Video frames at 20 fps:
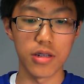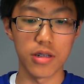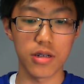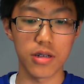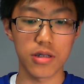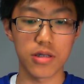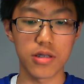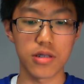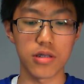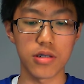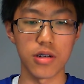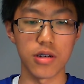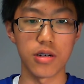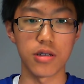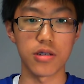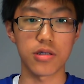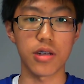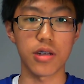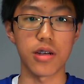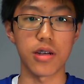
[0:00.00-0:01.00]
This
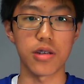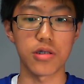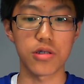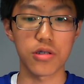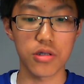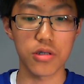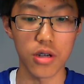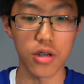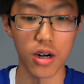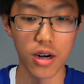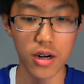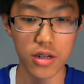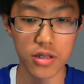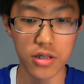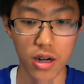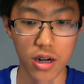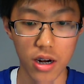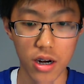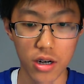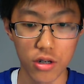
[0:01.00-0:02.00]
is a Sky
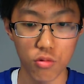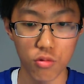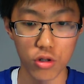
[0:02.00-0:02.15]
Attack,